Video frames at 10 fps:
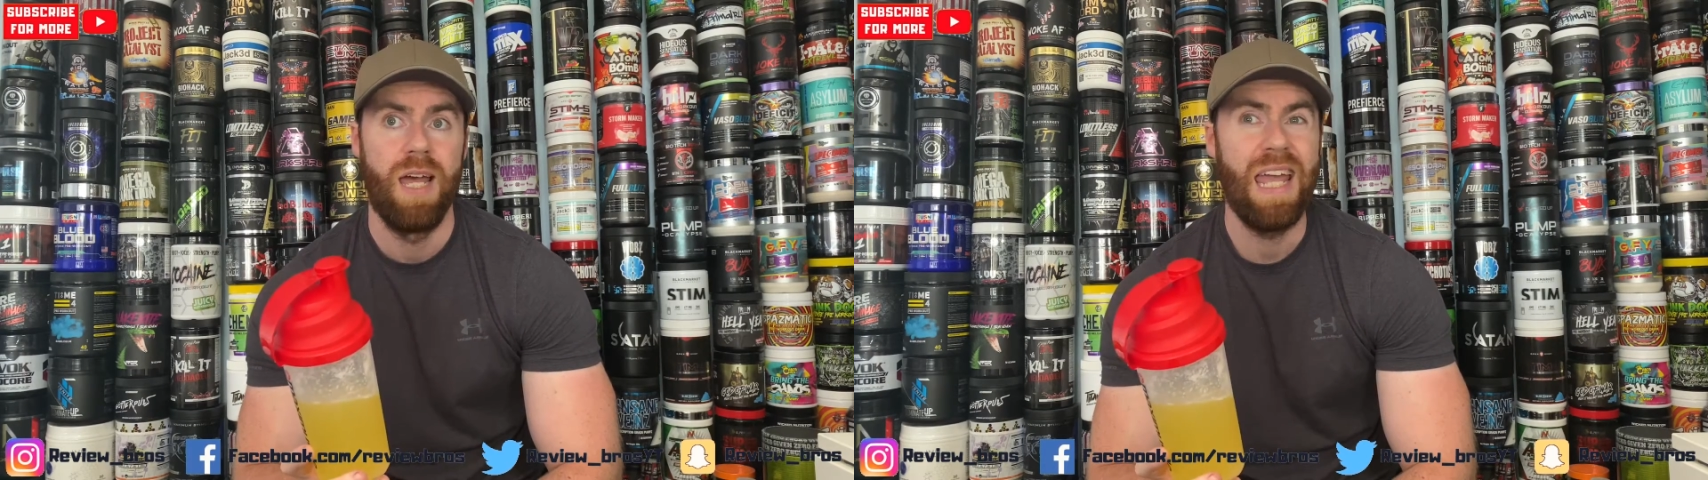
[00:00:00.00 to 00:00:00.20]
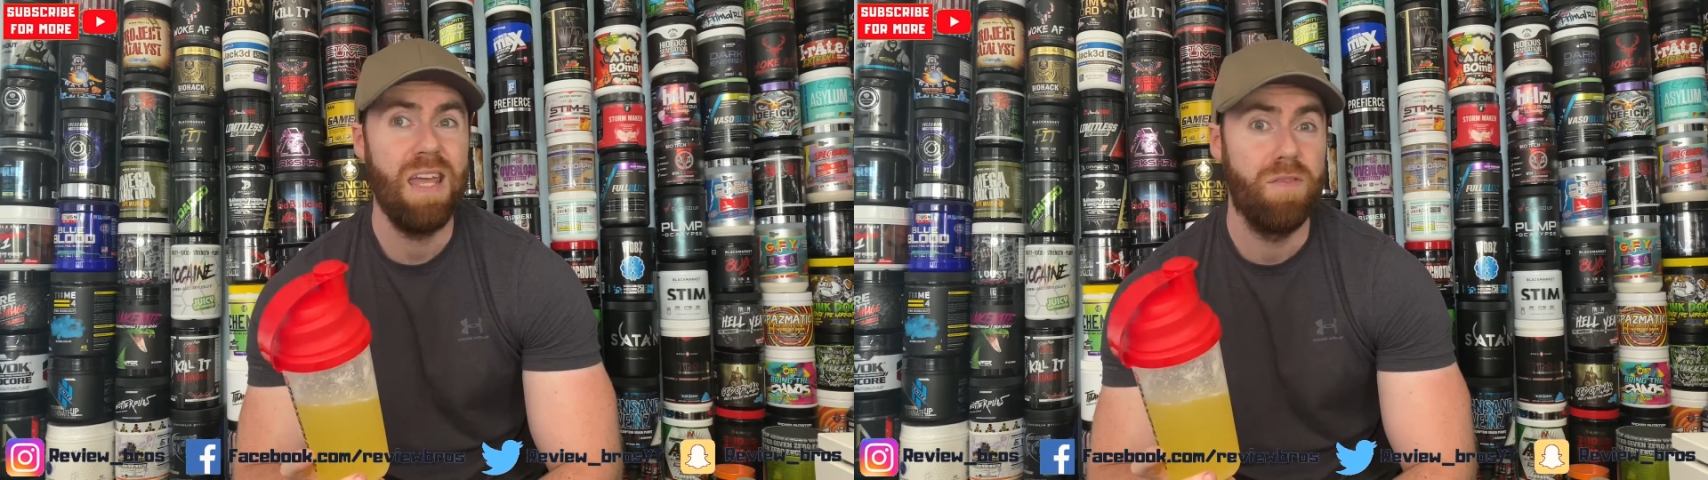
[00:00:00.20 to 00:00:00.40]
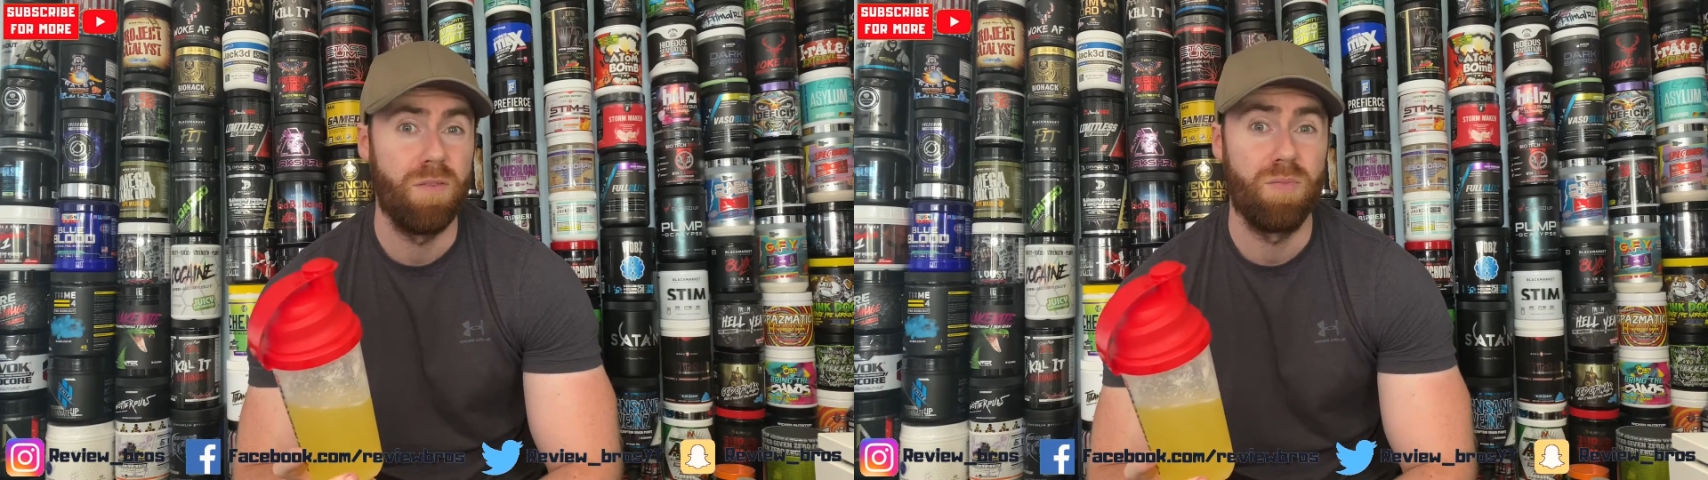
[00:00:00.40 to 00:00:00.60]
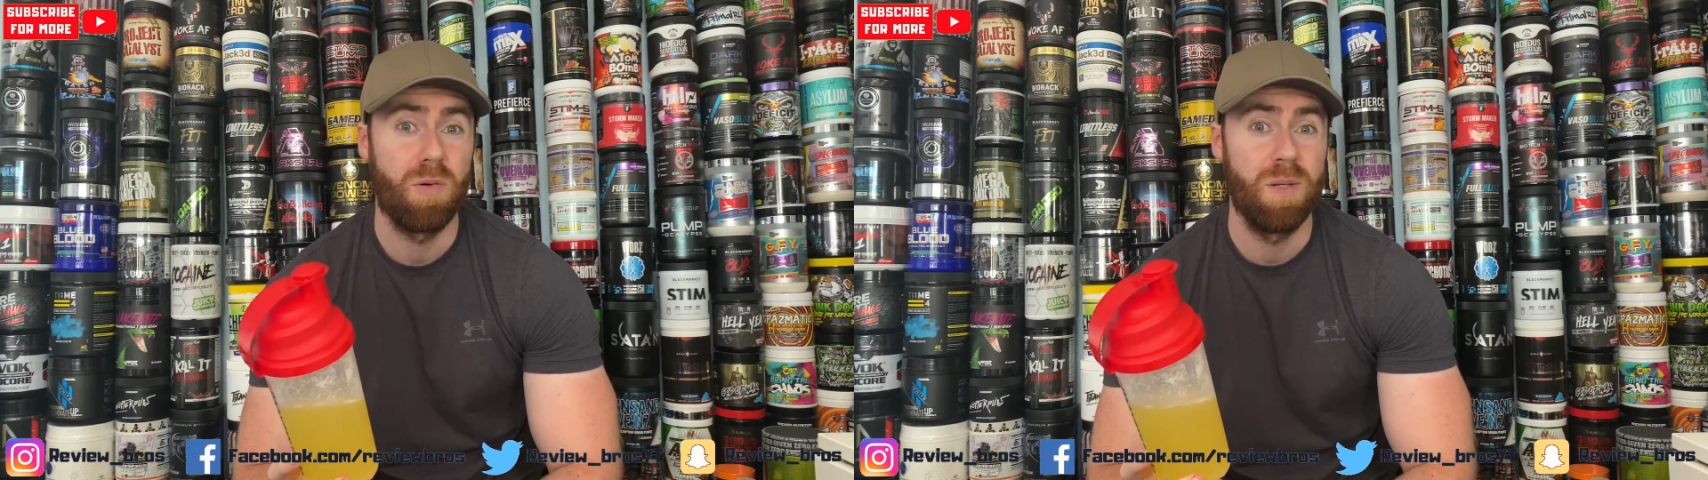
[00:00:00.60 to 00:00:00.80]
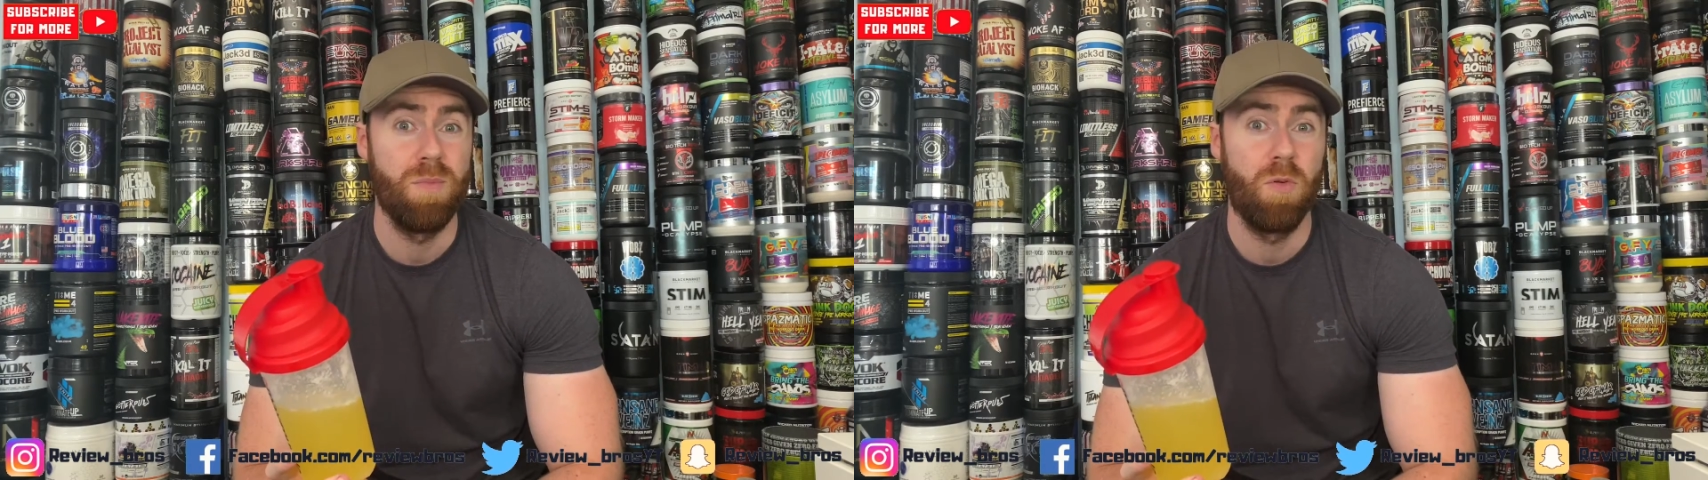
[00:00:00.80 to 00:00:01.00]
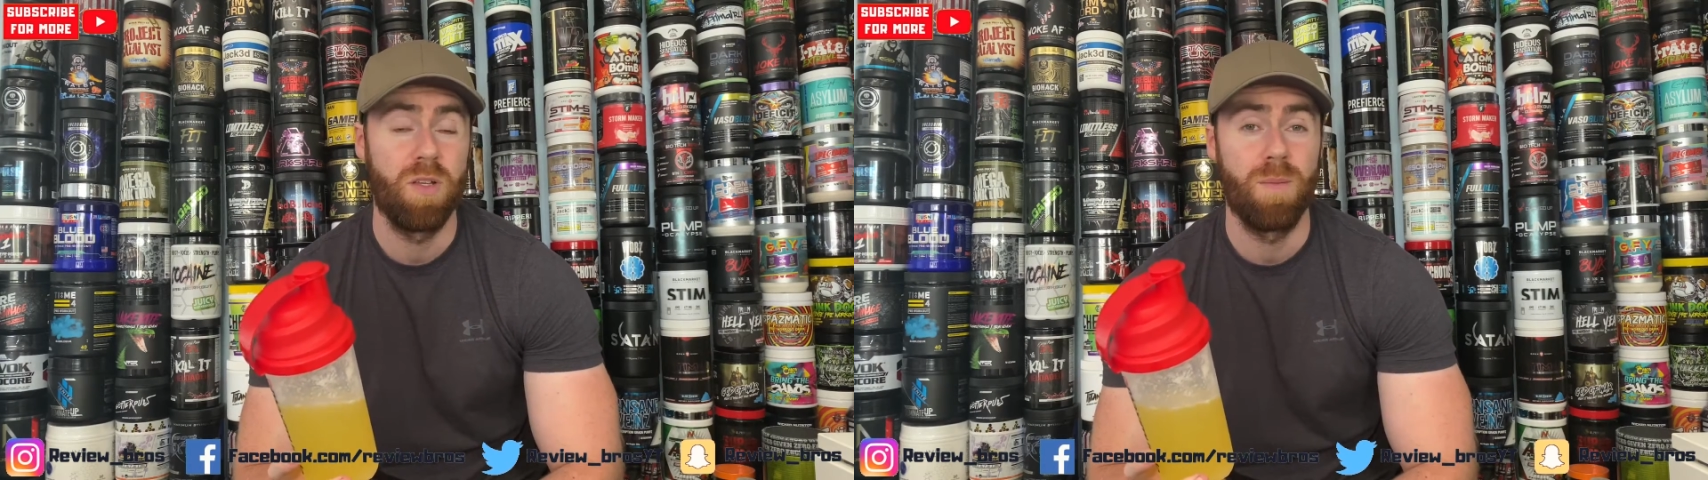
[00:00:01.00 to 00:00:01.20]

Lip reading: Even probably more than a